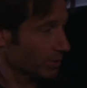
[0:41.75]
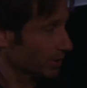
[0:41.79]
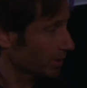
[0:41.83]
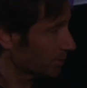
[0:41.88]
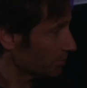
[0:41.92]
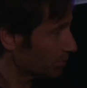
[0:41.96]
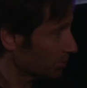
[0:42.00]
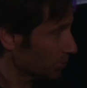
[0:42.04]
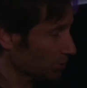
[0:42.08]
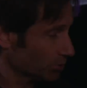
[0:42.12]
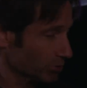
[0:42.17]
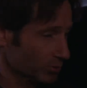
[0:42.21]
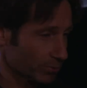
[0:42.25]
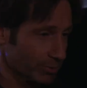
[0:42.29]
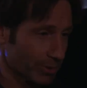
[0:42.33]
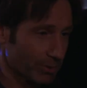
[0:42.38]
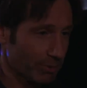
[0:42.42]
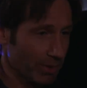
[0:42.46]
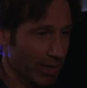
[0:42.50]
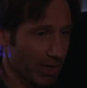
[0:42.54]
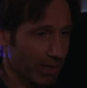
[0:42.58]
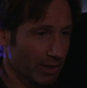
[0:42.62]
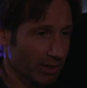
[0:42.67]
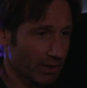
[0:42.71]
but he pulls me
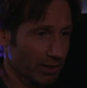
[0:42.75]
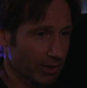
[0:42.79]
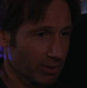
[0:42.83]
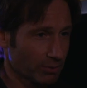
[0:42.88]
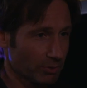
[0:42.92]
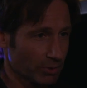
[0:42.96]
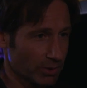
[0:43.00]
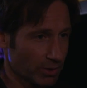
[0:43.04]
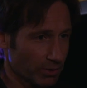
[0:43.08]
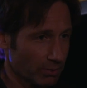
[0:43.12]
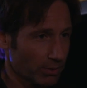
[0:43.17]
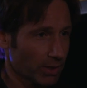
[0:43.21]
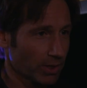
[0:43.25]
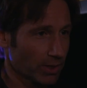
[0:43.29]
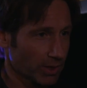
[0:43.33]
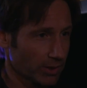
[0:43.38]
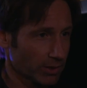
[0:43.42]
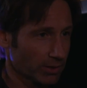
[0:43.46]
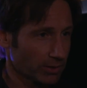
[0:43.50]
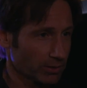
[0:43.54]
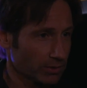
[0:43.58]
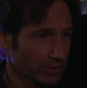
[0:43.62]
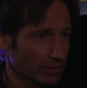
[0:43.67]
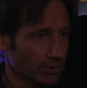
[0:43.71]
back in with the
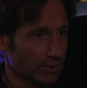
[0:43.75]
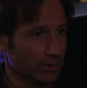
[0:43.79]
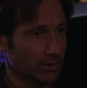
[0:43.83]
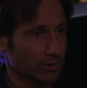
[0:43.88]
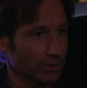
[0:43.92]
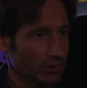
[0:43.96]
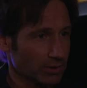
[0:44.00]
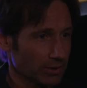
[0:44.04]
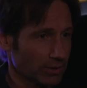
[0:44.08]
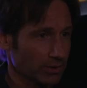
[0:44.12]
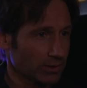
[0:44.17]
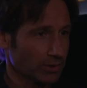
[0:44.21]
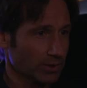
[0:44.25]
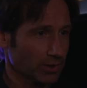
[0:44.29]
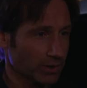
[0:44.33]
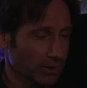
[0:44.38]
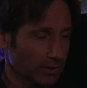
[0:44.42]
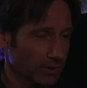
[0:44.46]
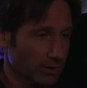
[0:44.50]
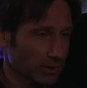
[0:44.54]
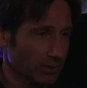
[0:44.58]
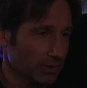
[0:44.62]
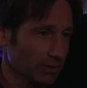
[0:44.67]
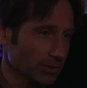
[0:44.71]
money.
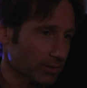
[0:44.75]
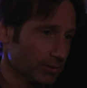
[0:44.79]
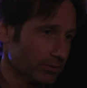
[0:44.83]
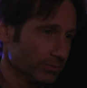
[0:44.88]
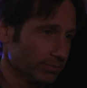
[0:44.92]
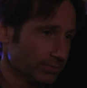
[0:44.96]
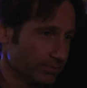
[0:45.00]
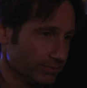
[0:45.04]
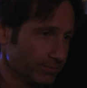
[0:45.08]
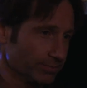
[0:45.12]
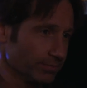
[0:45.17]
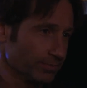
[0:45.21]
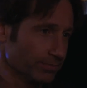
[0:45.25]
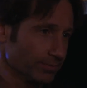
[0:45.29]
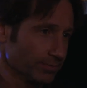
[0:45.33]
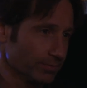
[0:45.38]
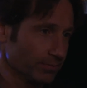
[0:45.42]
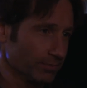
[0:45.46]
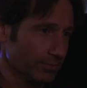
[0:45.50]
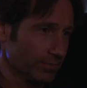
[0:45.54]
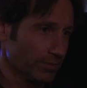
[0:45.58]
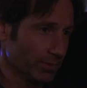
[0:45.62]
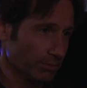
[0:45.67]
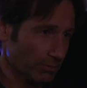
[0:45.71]
And uh,
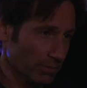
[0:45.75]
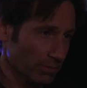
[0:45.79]
the